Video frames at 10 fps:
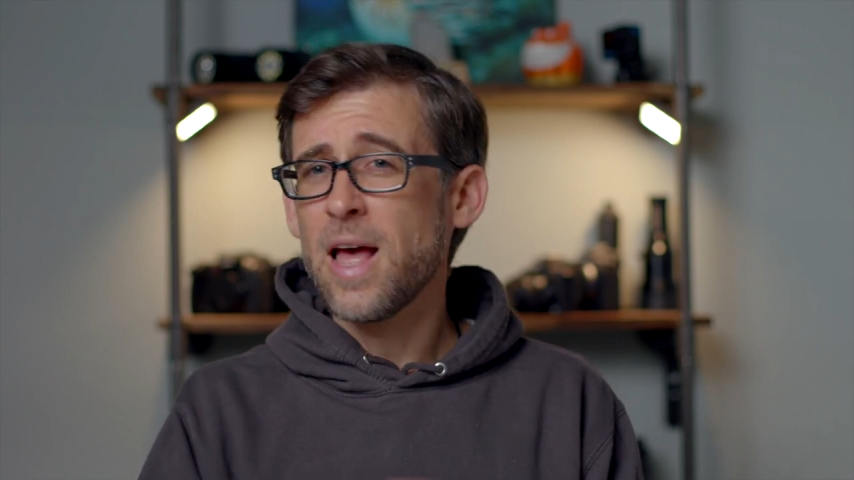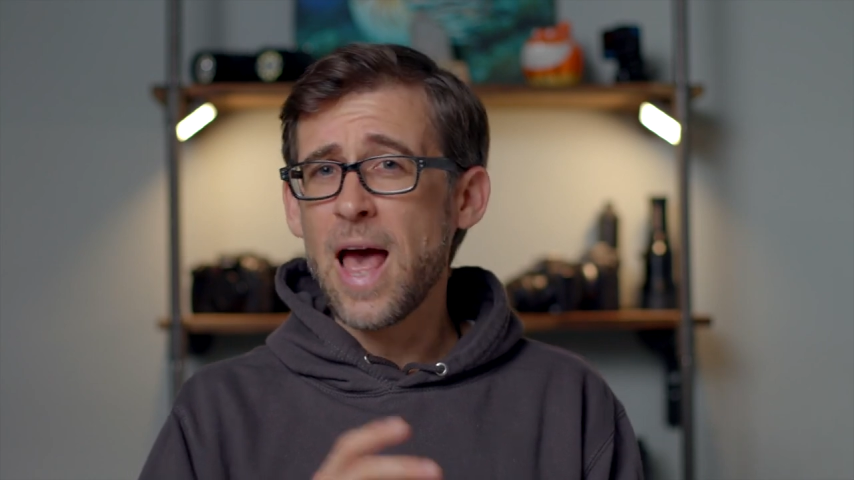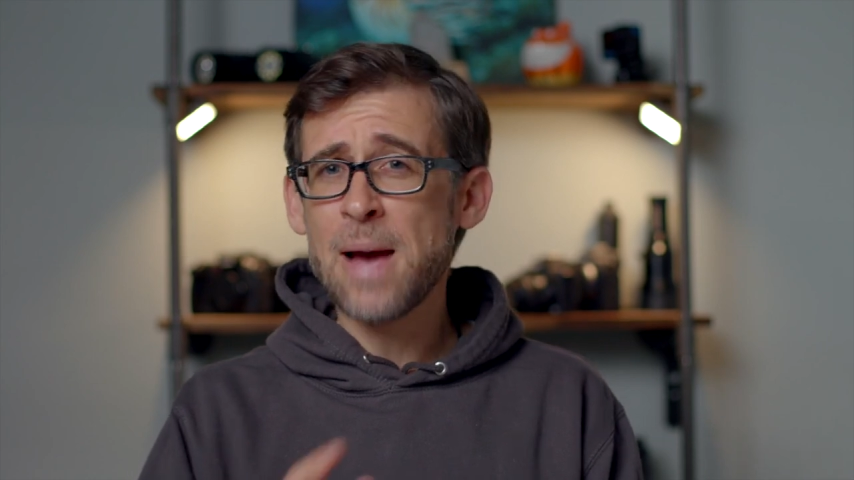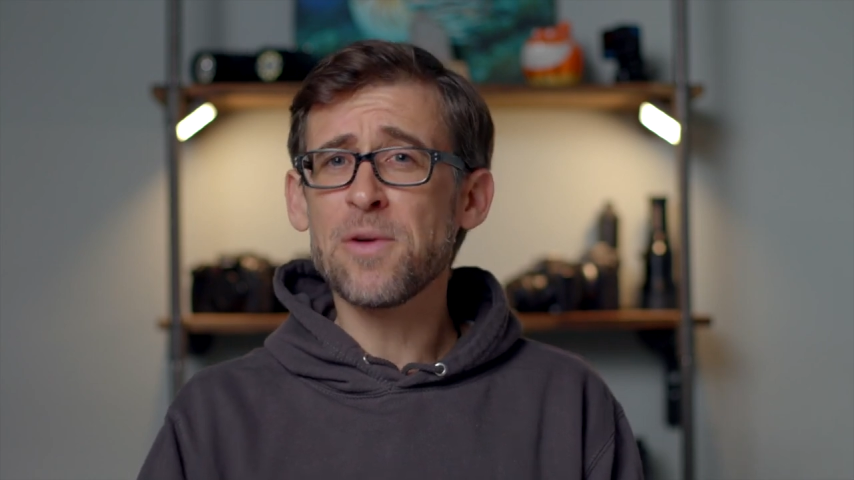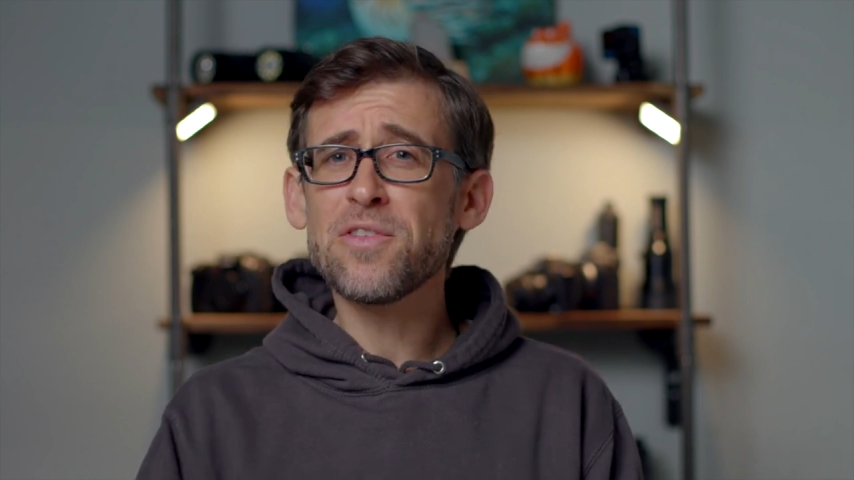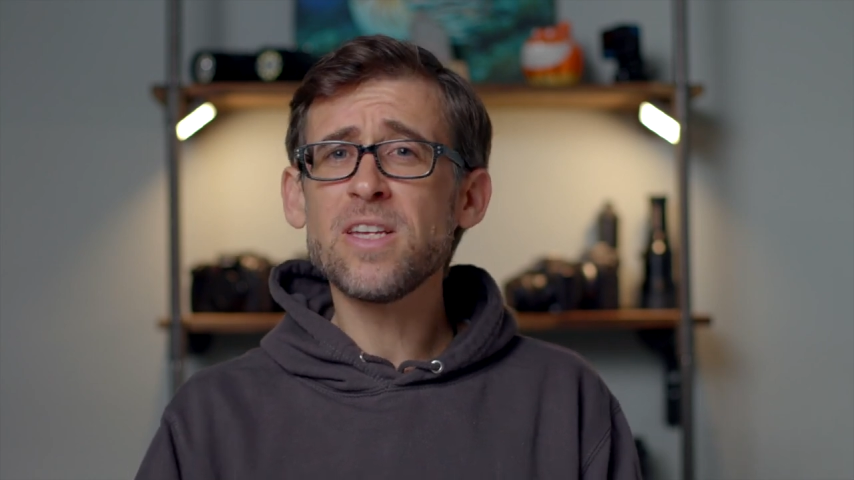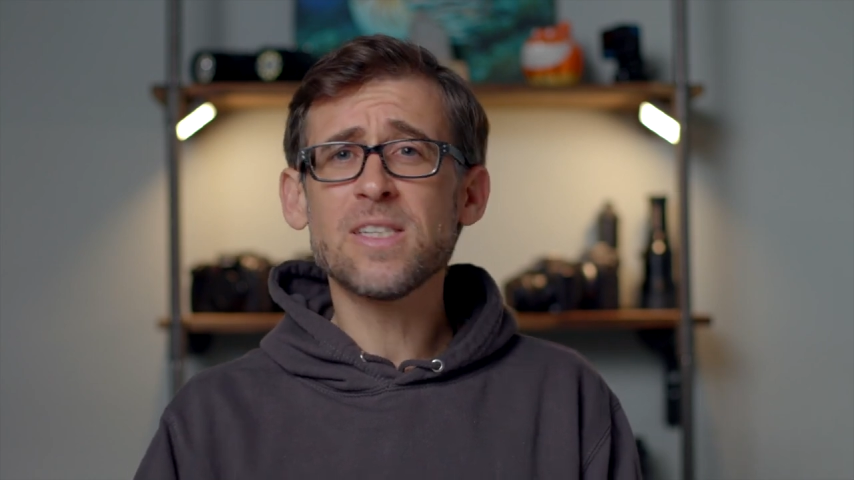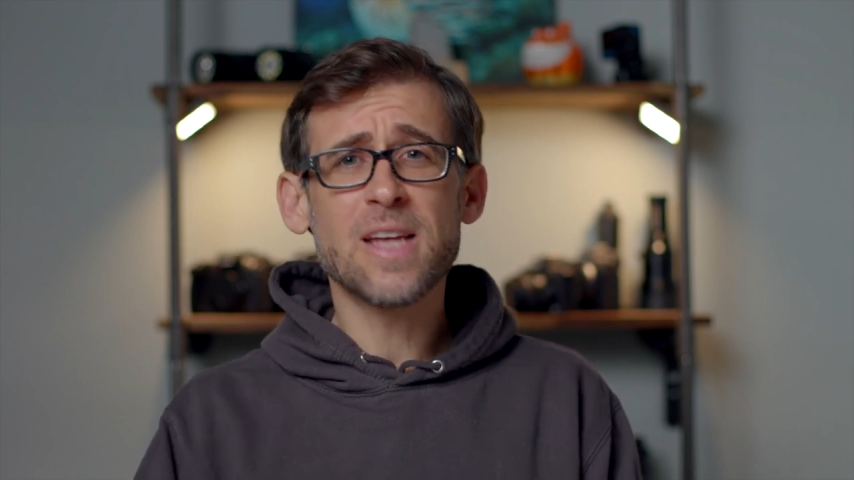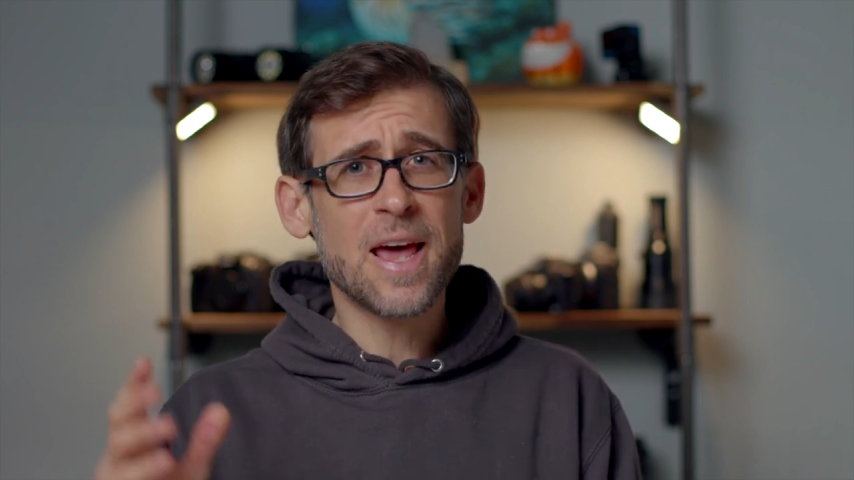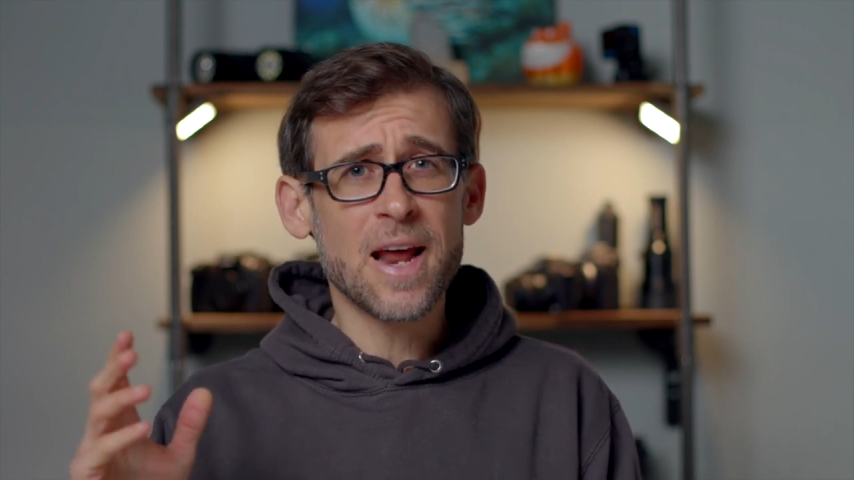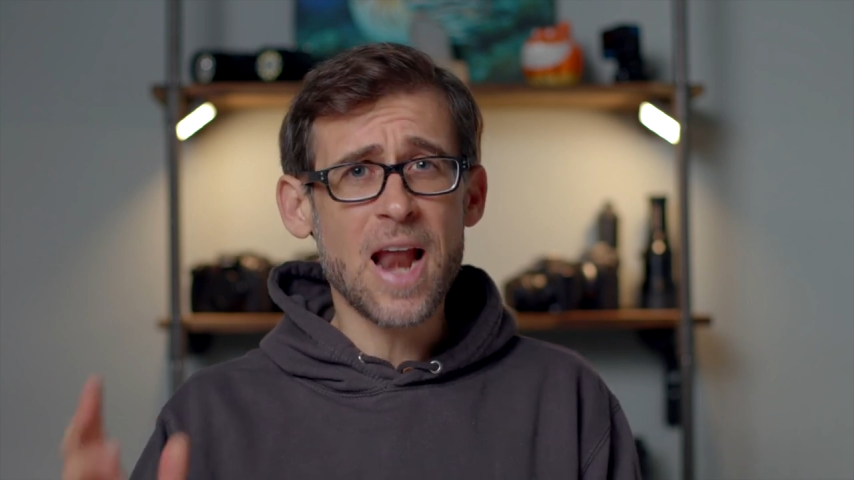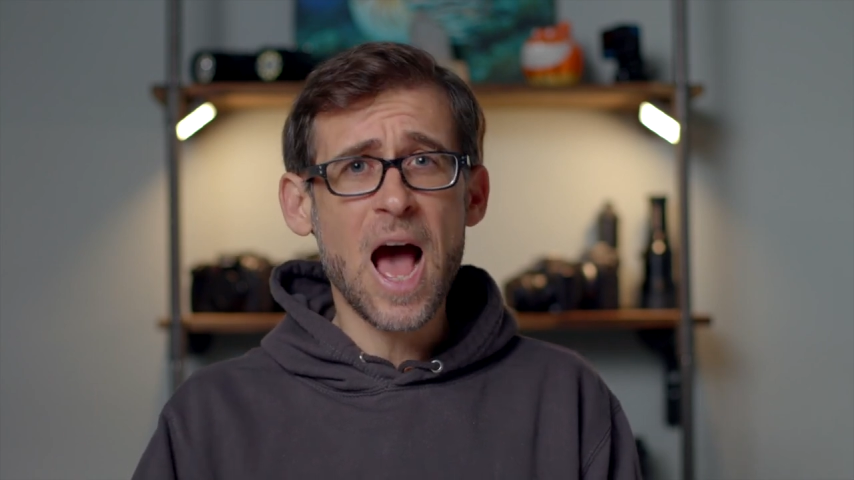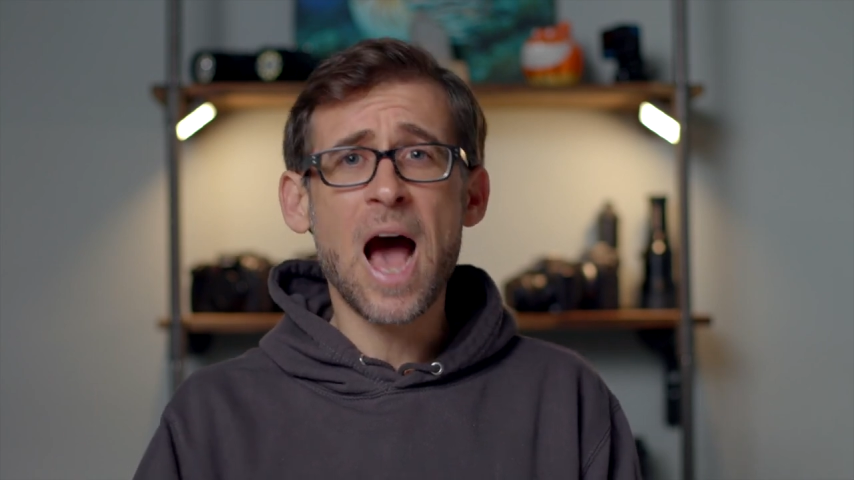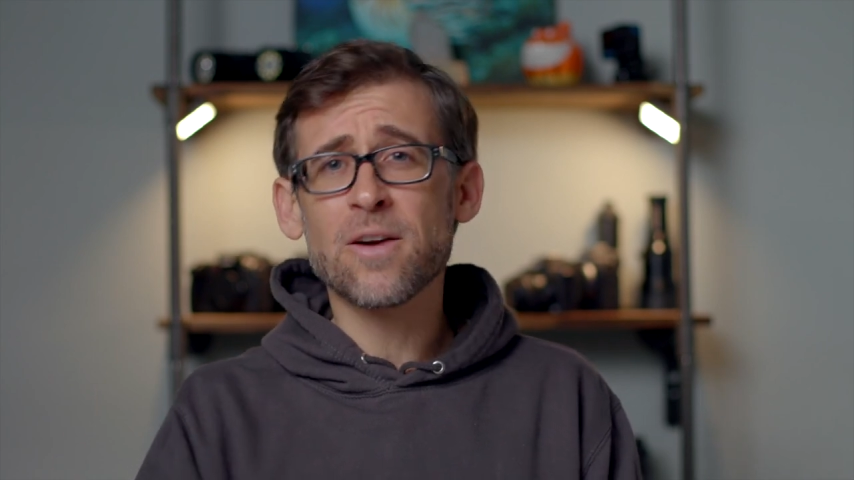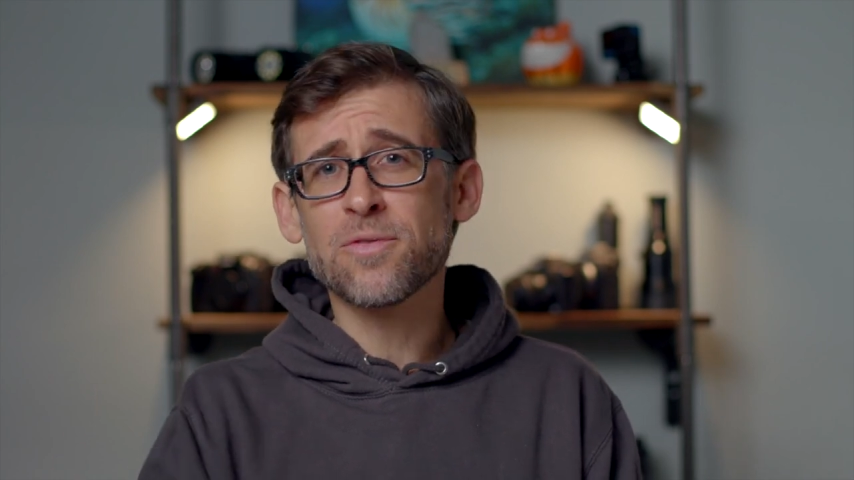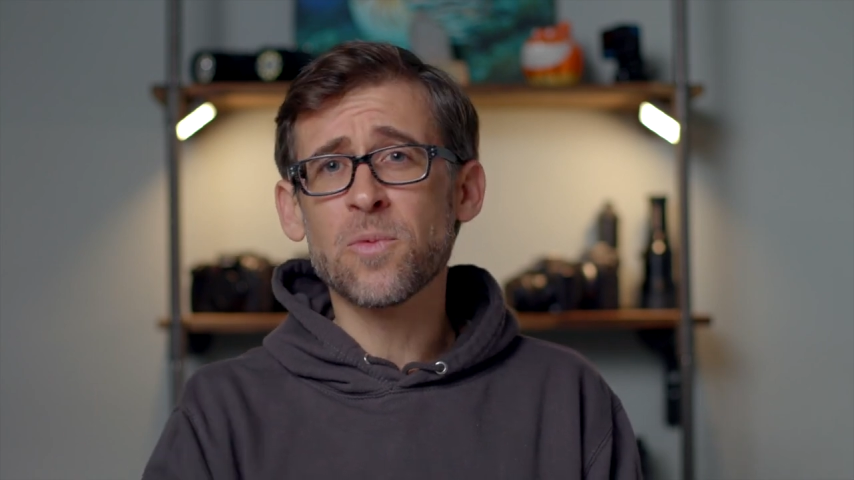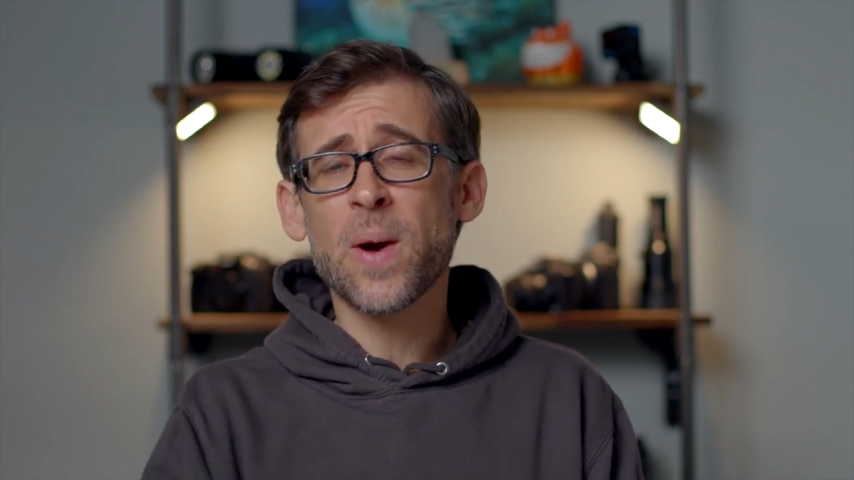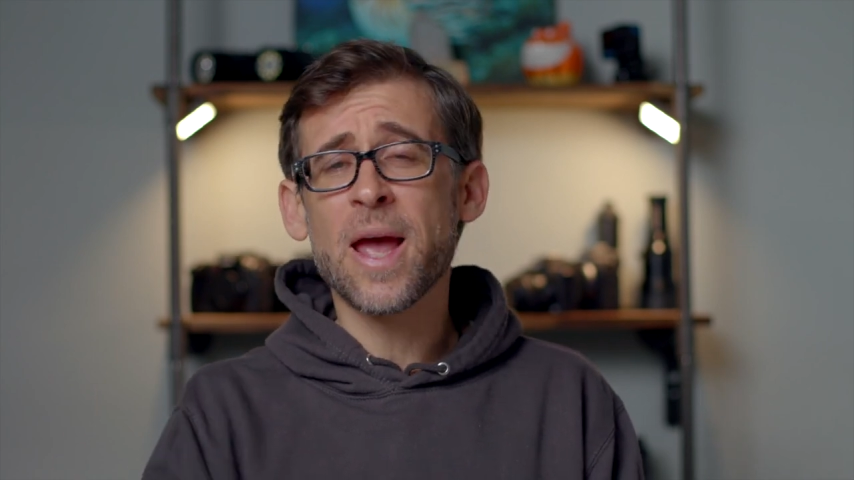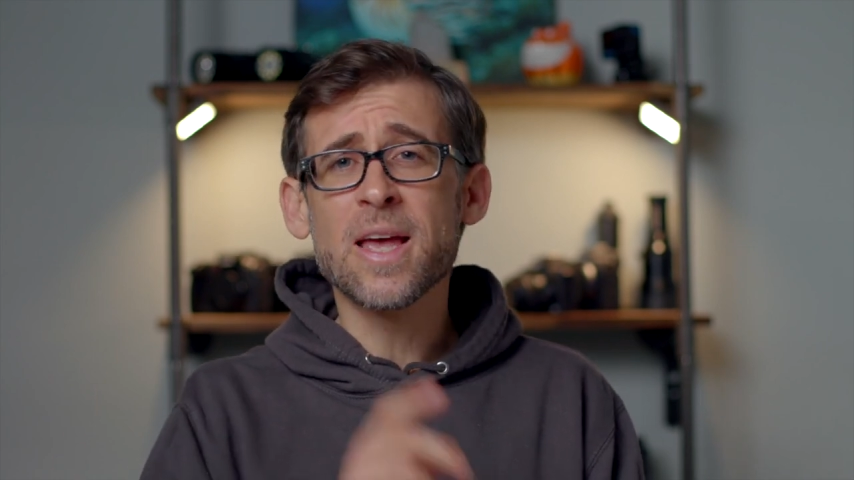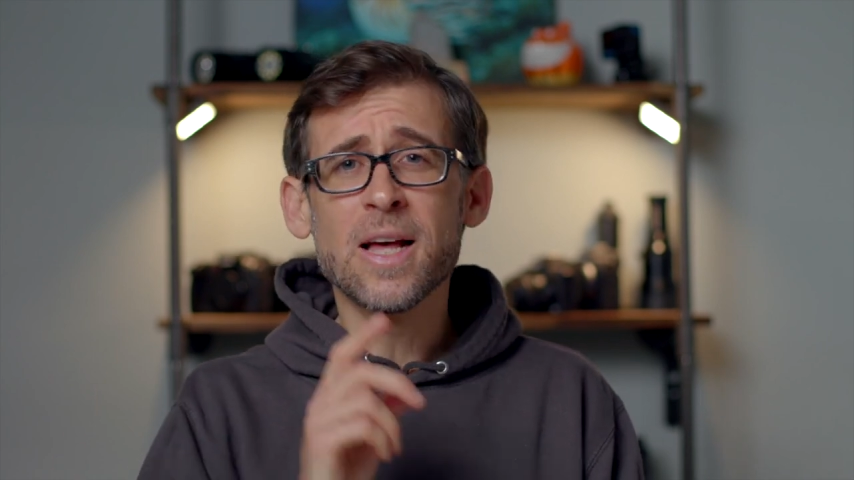And with this said and out of the
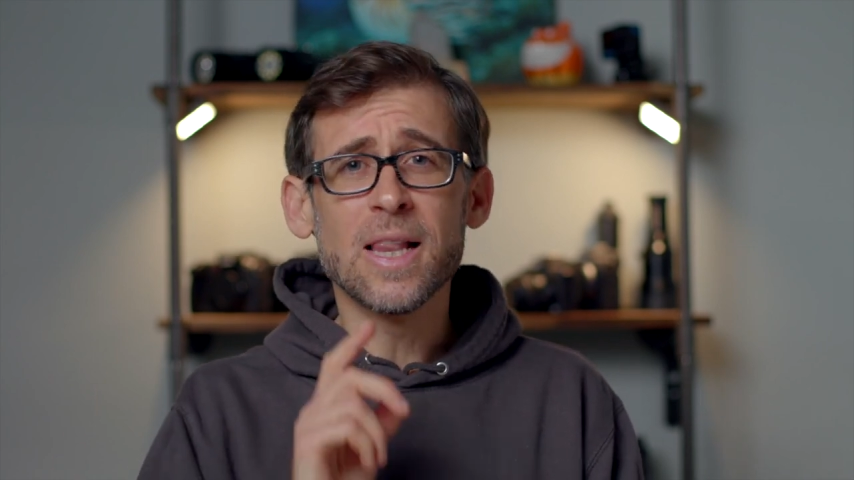way,